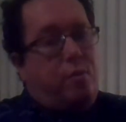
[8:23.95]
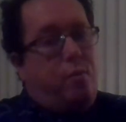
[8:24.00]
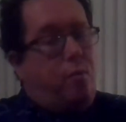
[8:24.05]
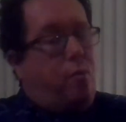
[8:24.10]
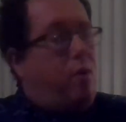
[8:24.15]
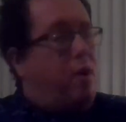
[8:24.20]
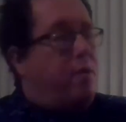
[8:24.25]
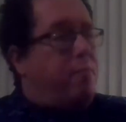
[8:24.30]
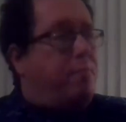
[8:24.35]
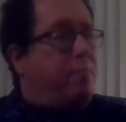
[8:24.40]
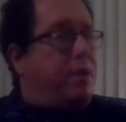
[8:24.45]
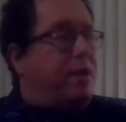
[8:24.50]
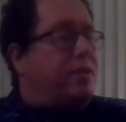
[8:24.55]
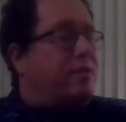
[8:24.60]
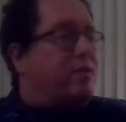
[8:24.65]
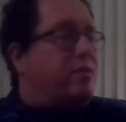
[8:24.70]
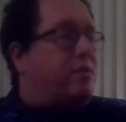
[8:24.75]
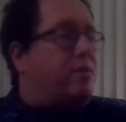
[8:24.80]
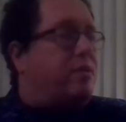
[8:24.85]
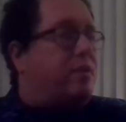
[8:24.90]
what
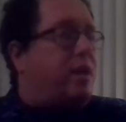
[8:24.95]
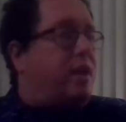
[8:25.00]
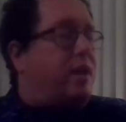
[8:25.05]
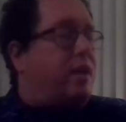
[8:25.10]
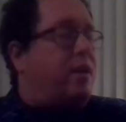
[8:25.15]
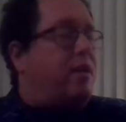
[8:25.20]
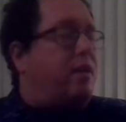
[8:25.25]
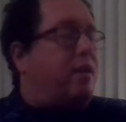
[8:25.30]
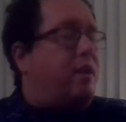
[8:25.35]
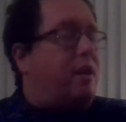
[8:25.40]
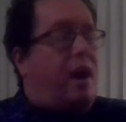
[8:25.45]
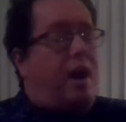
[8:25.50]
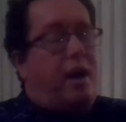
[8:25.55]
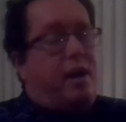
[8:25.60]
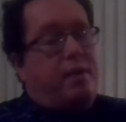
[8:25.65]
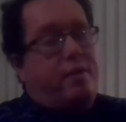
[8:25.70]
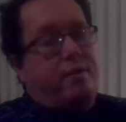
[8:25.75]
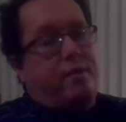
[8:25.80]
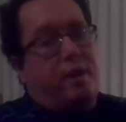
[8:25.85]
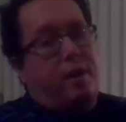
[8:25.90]
makes you think
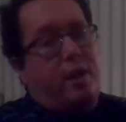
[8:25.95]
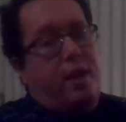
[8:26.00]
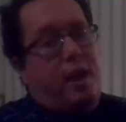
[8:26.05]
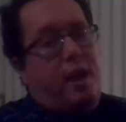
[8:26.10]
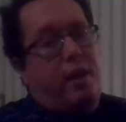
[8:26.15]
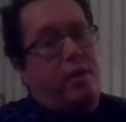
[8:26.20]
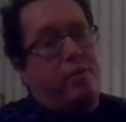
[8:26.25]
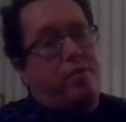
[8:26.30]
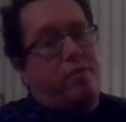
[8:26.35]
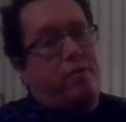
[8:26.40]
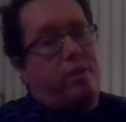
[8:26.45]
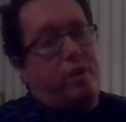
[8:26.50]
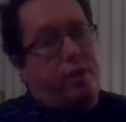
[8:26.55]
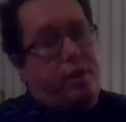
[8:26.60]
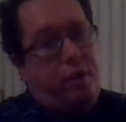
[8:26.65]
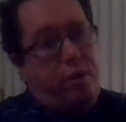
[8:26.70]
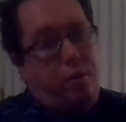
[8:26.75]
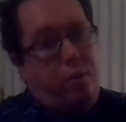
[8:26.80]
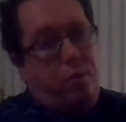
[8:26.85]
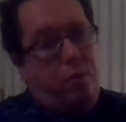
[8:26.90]
God is going to answer
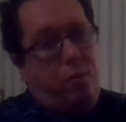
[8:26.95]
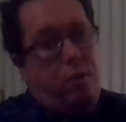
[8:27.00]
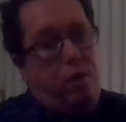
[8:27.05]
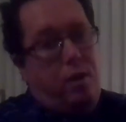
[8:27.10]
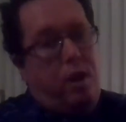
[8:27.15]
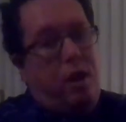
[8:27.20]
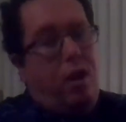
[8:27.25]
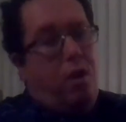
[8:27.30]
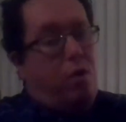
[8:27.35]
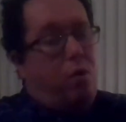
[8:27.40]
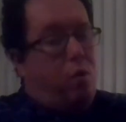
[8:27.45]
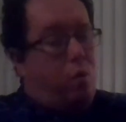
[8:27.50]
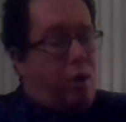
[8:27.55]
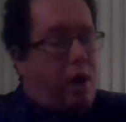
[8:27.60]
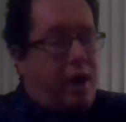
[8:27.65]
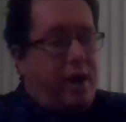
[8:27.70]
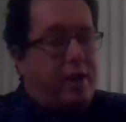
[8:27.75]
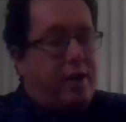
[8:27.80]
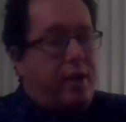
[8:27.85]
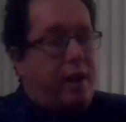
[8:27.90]
you
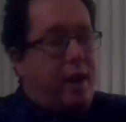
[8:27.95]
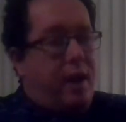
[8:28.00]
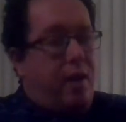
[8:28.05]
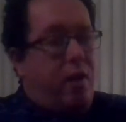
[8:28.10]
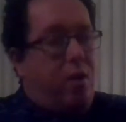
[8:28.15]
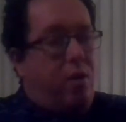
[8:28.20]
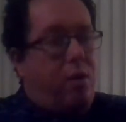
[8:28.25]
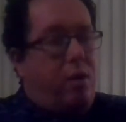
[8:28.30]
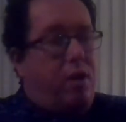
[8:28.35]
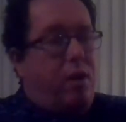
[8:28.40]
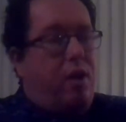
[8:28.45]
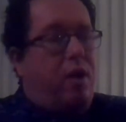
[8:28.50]
right now,